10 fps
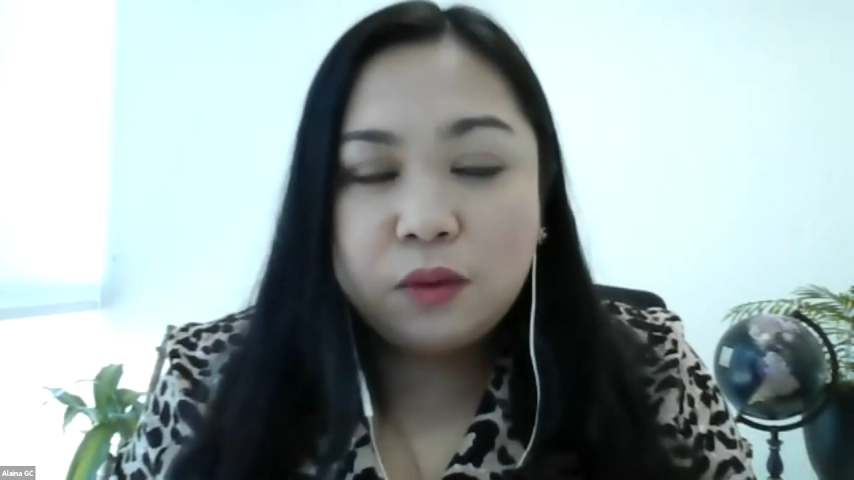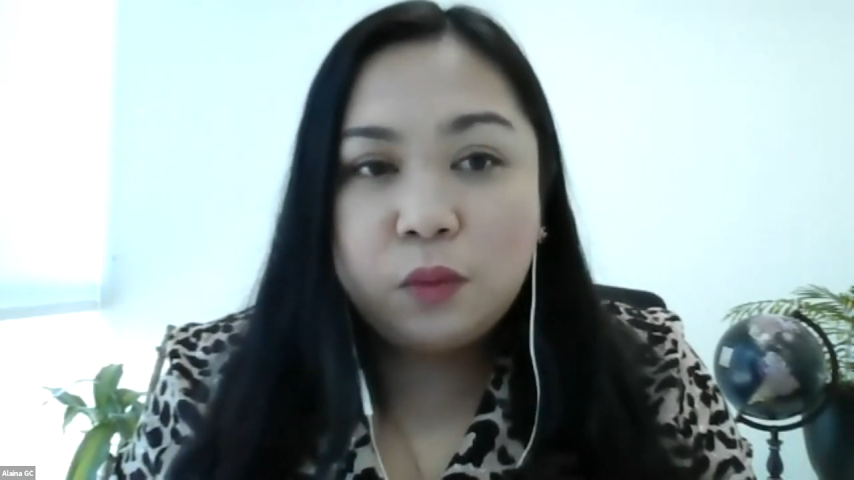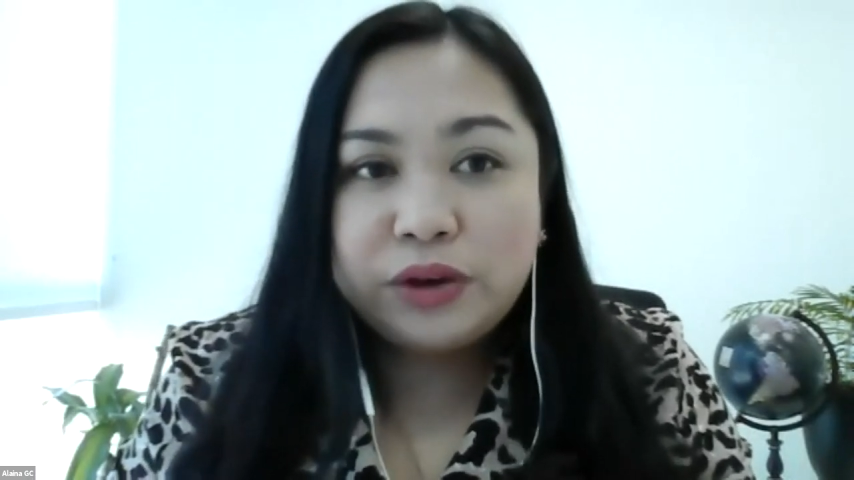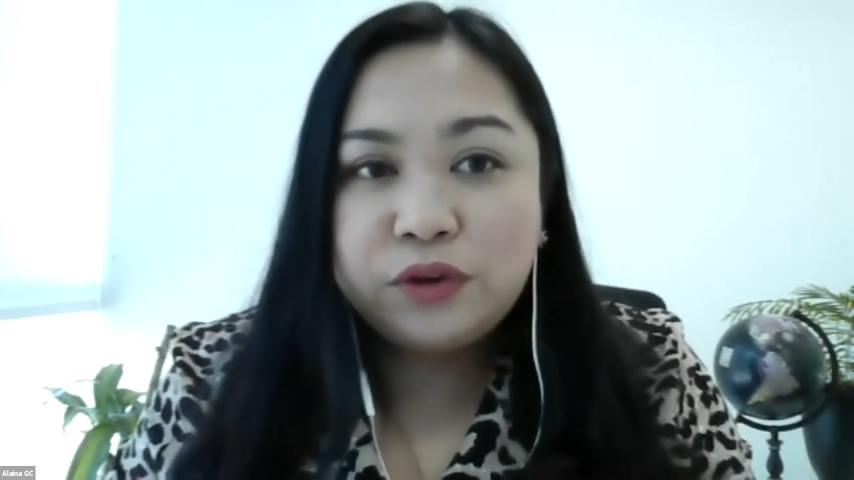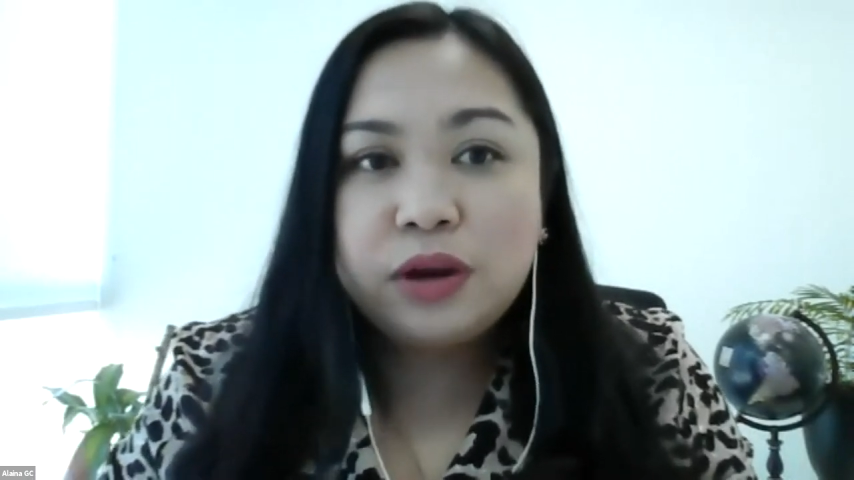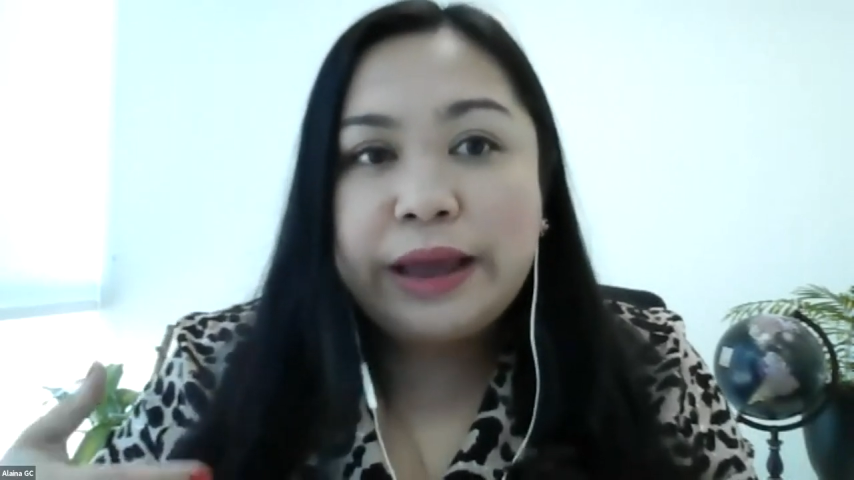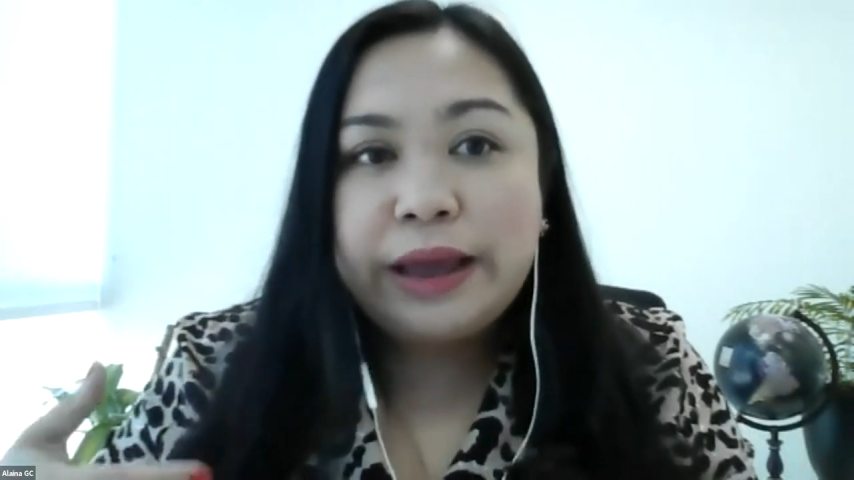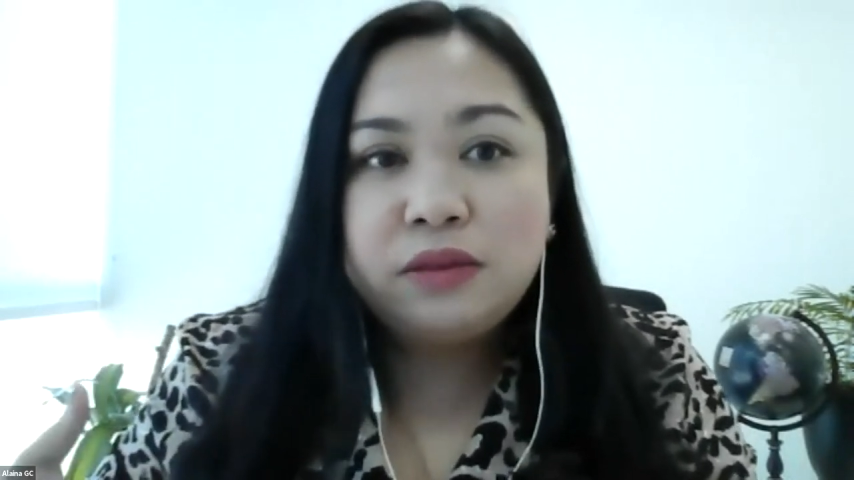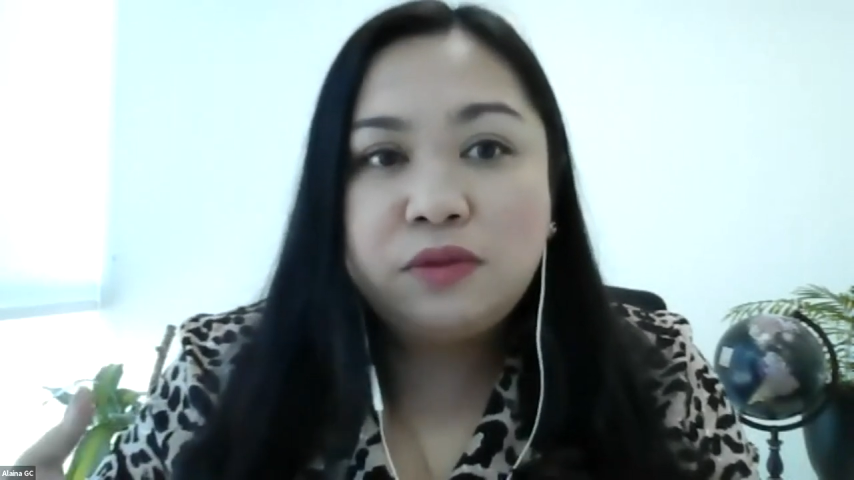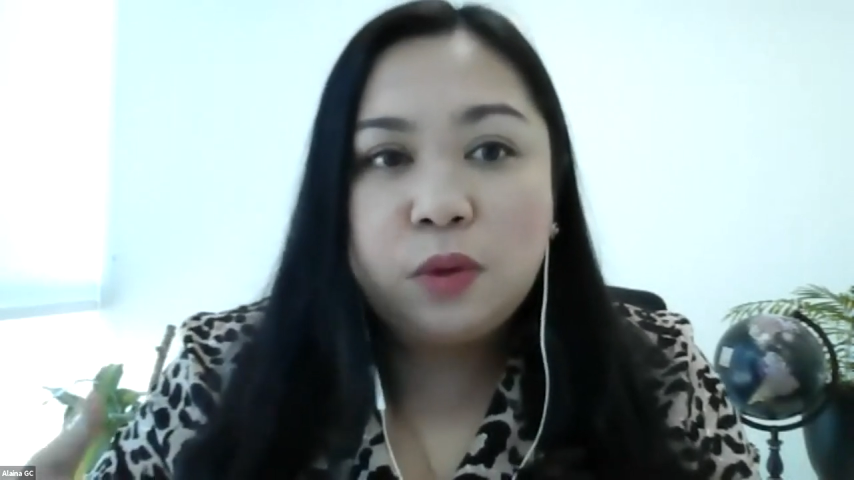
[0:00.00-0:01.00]
which
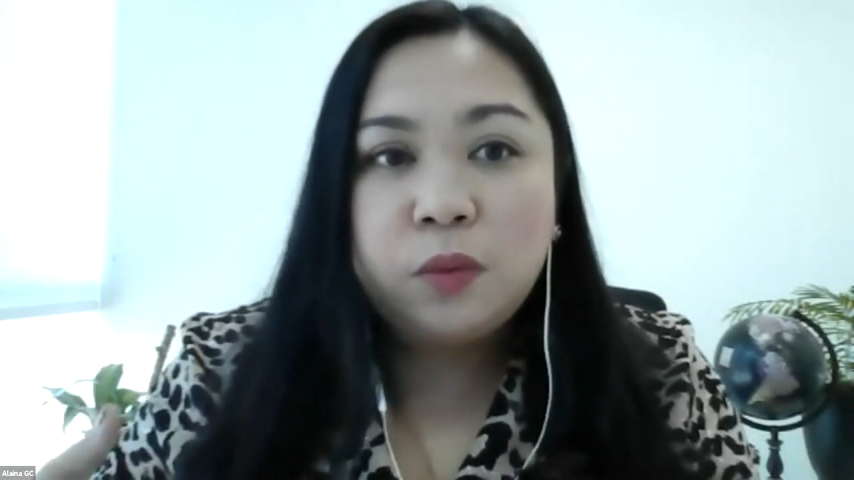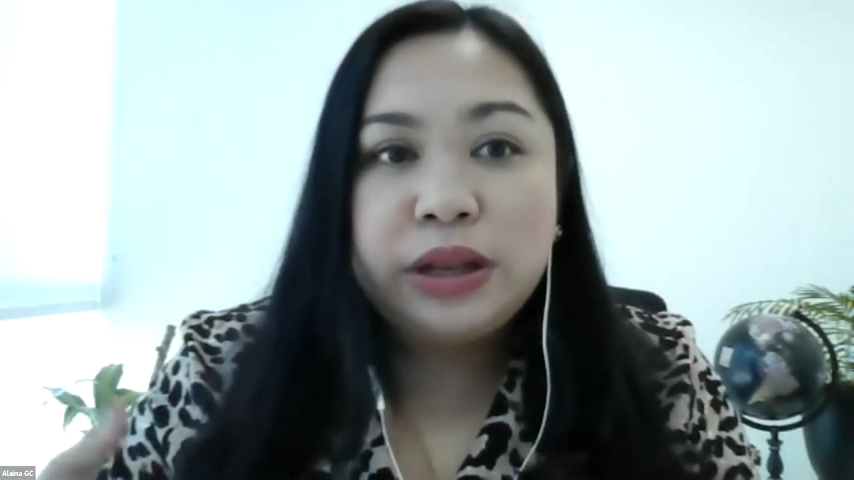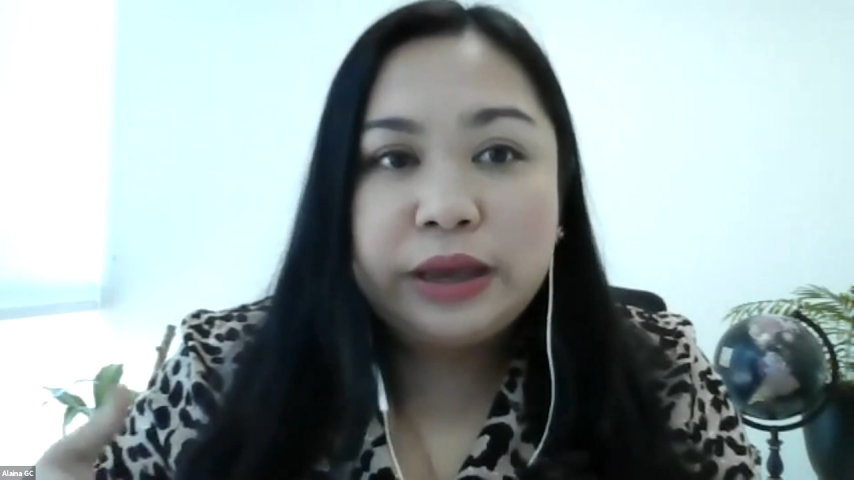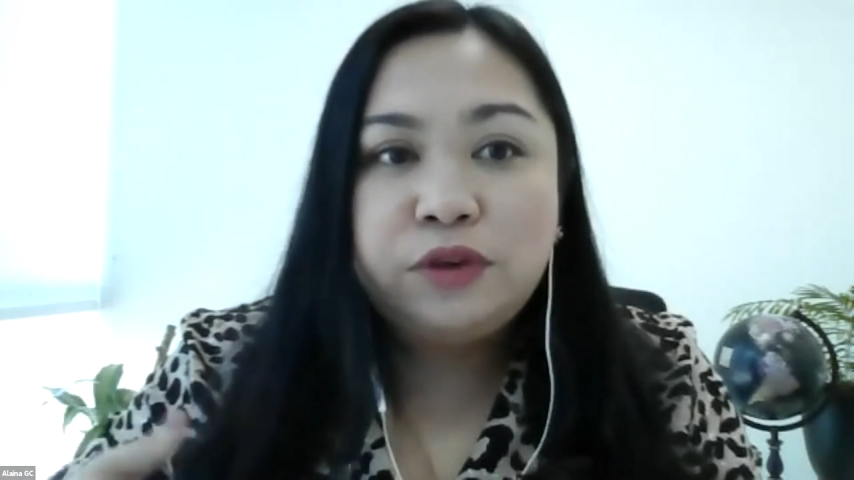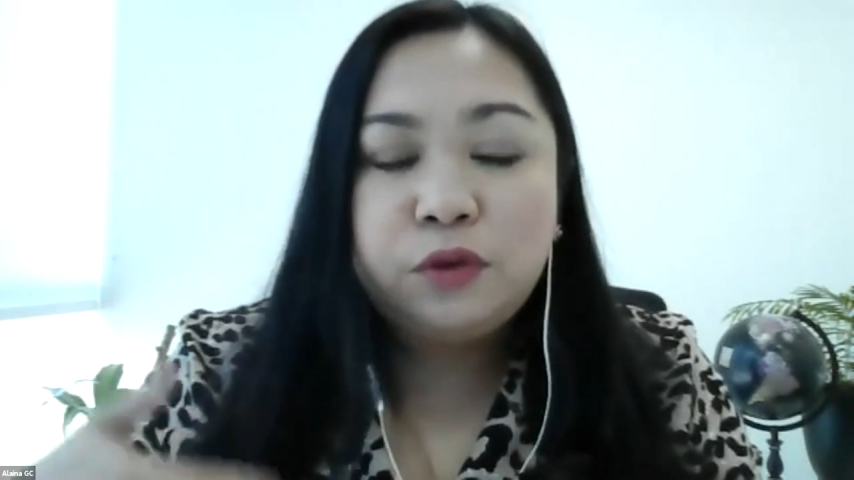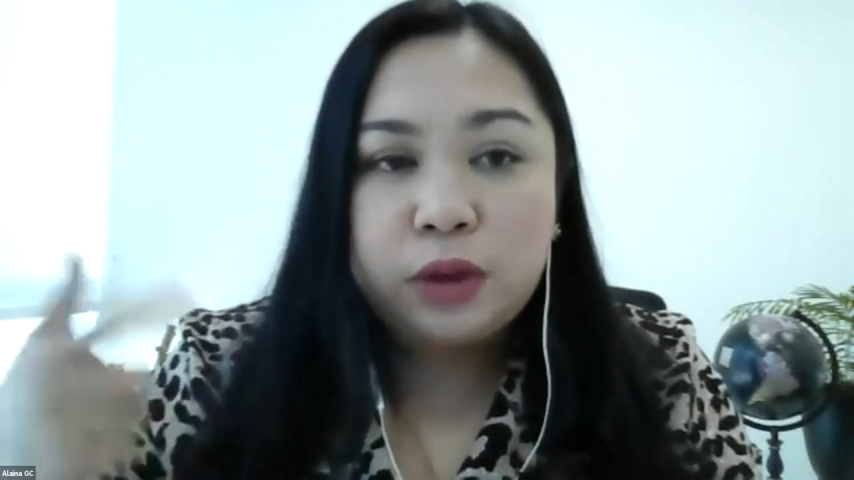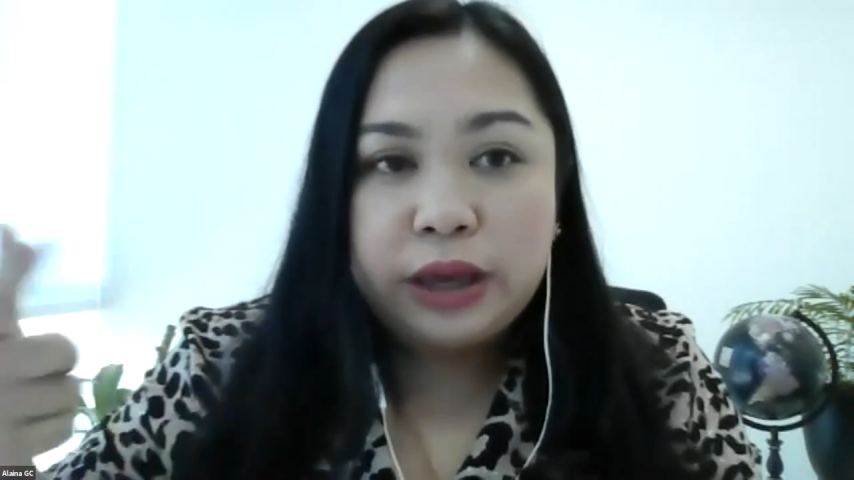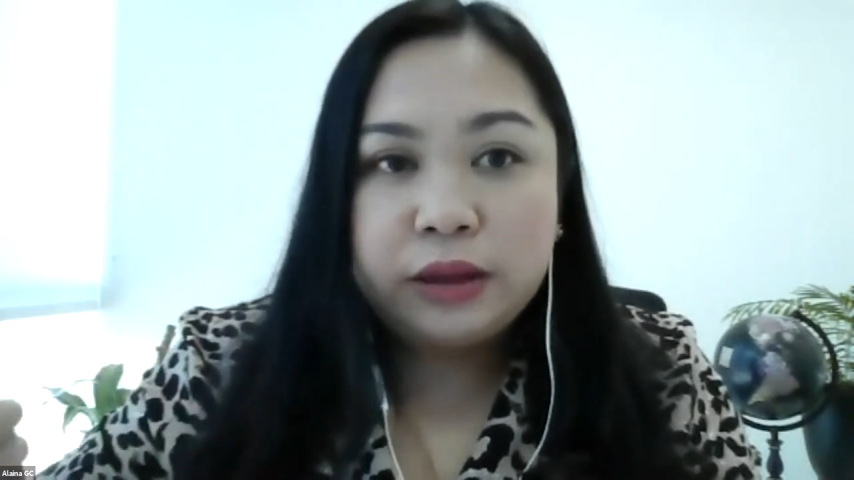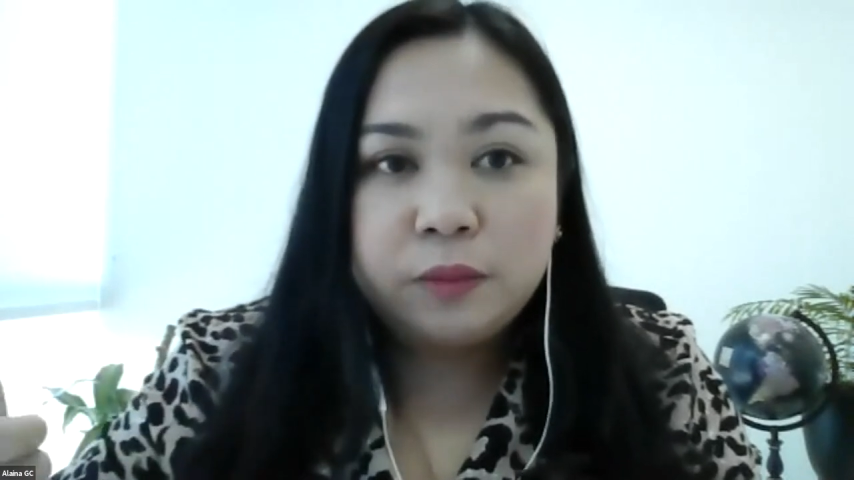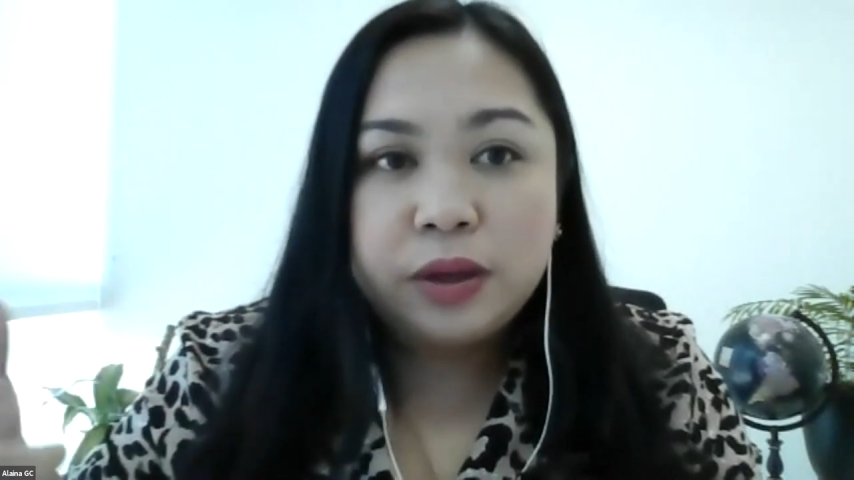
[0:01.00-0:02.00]
clients we will educate,